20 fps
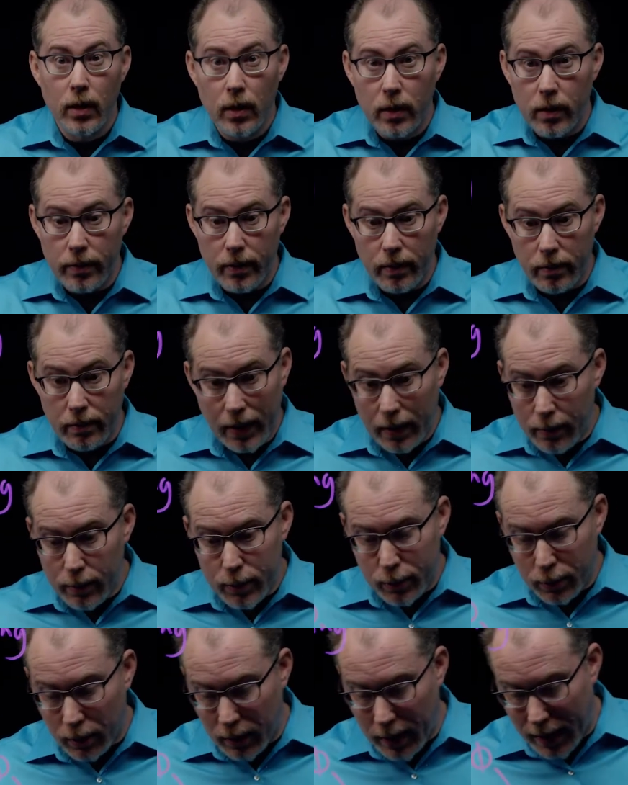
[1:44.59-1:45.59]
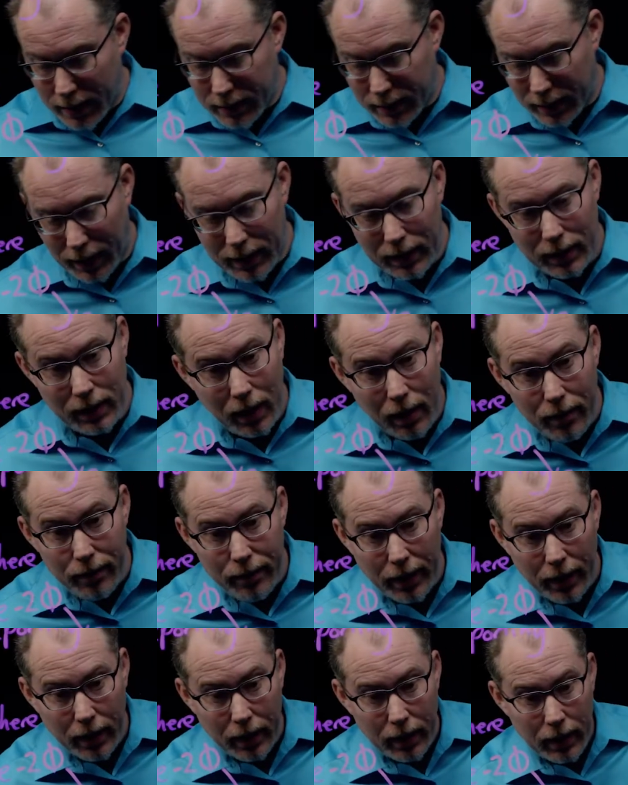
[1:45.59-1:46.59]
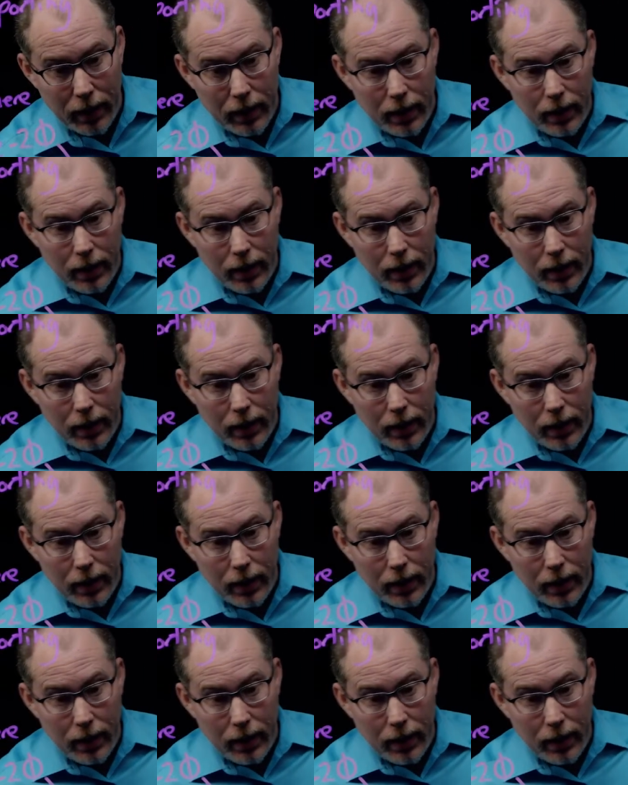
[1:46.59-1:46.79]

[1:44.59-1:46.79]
Uh, the other story actually I love there